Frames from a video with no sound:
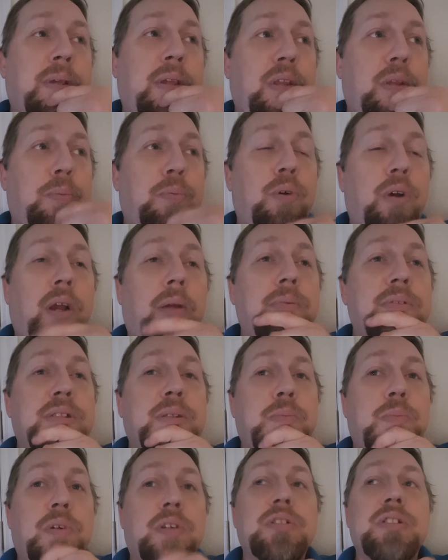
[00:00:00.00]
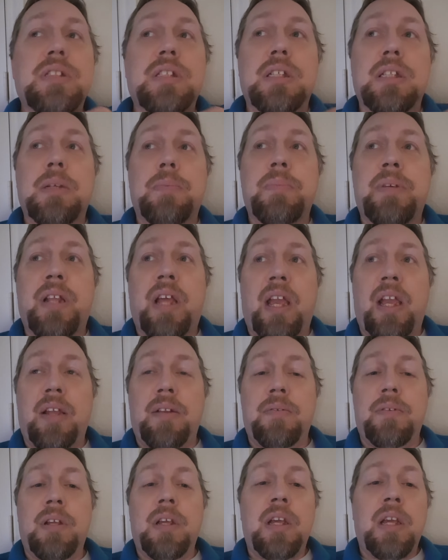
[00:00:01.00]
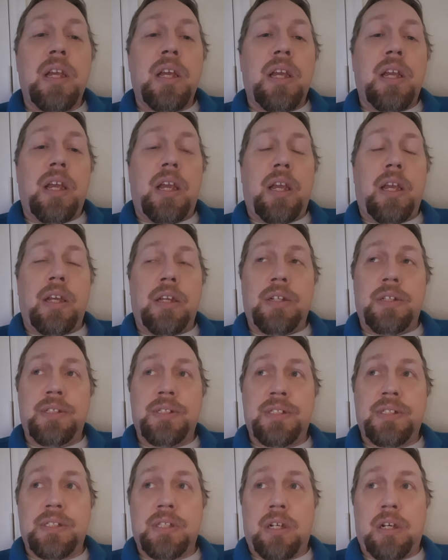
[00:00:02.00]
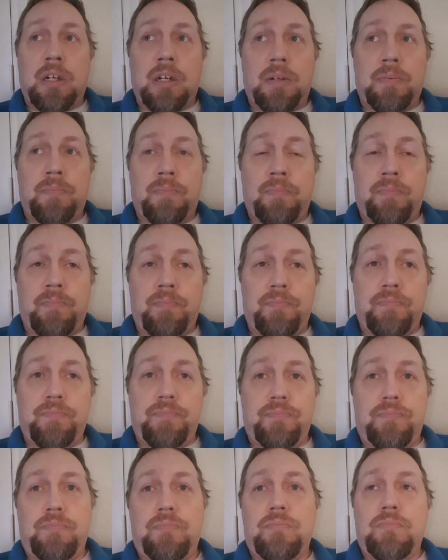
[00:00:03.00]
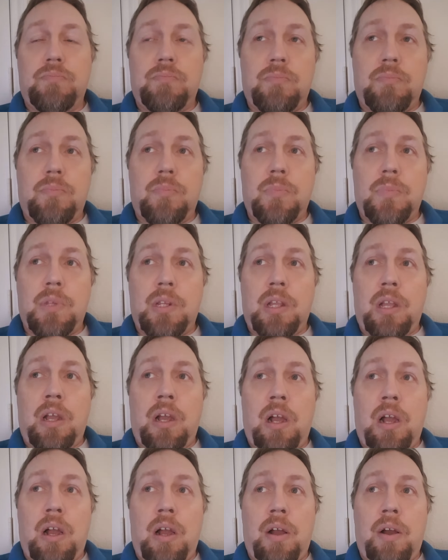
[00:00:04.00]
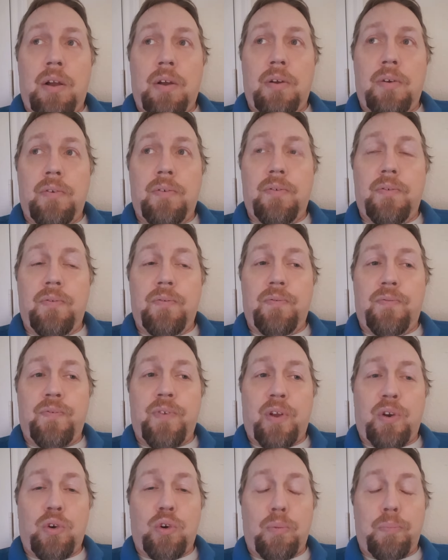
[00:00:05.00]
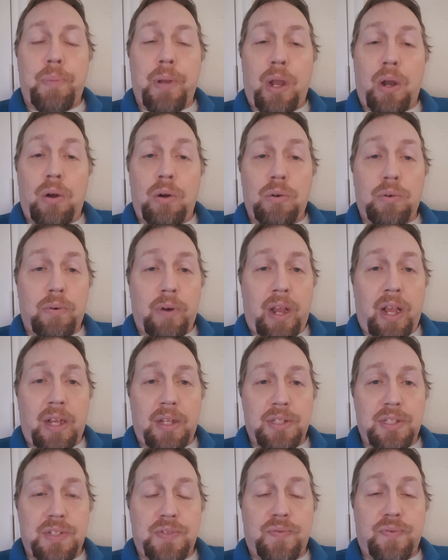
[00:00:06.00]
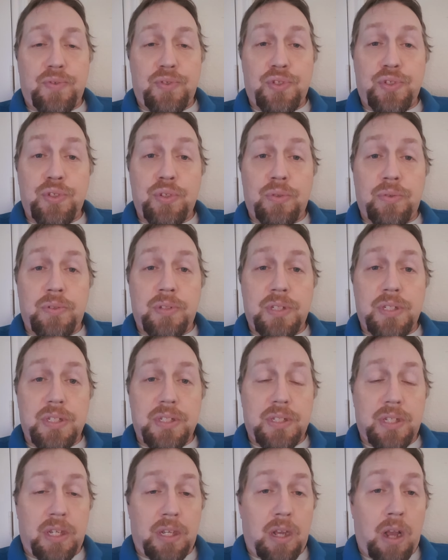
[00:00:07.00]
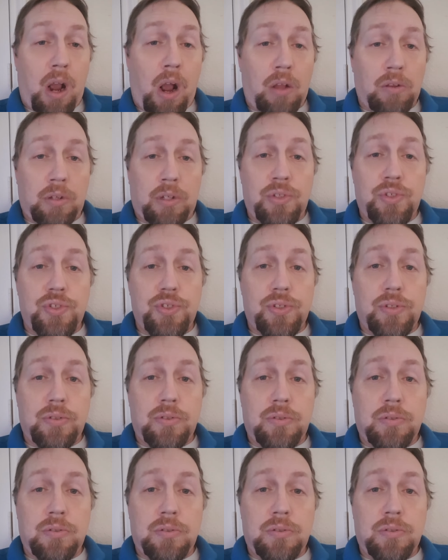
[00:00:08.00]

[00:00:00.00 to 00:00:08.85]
of the other programs he wants to eliminate is um, uh, federal Pell grants for students in college.